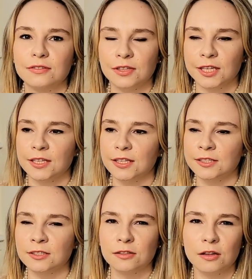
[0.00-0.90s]
Like,
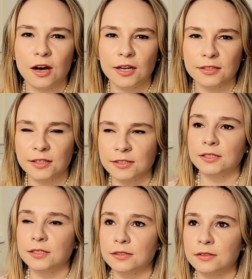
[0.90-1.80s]
it's a lot.
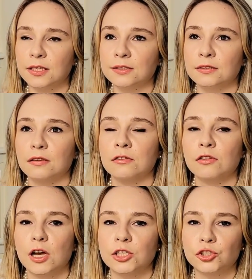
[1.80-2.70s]
It's this
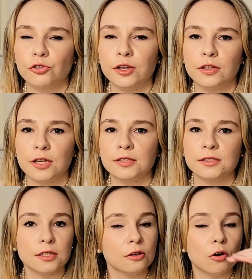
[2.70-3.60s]
luxury that's
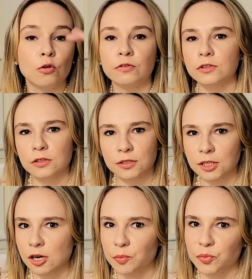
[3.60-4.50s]
over the
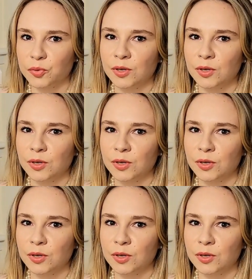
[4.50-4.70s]
top.